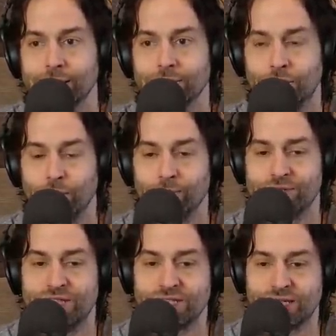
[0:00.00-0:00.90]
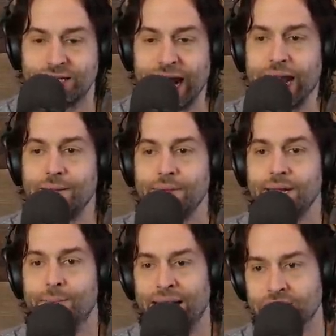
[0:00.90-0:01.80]
Dude, it was this game
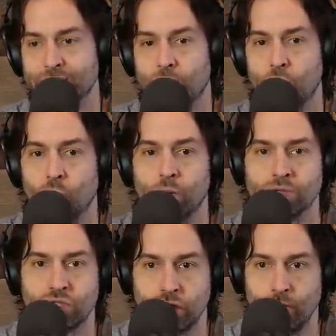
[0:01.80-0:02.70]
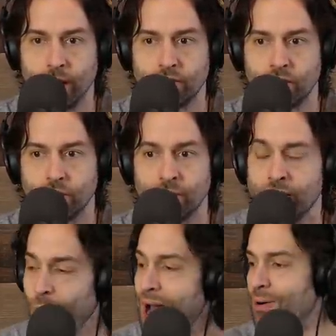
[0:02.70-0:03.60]
in basketball where it was 2-on-2.
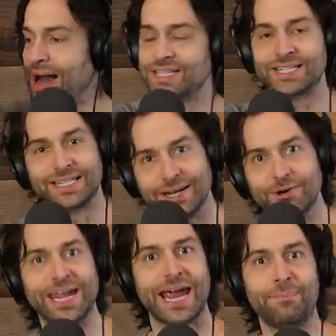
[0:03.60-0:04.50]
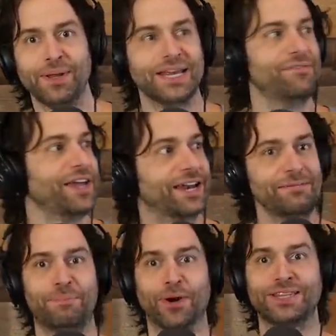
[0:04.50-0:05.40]
Wow, I still can't believe he
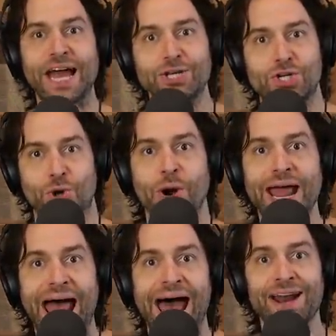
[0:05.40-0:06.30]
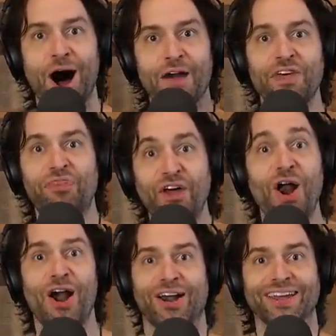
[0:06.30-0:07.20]
didn't put that short ad on the
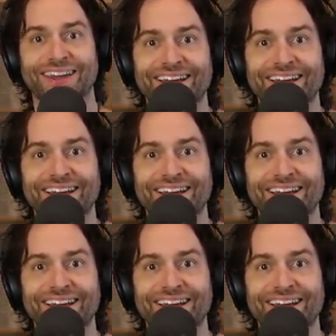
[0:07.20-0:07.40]
third.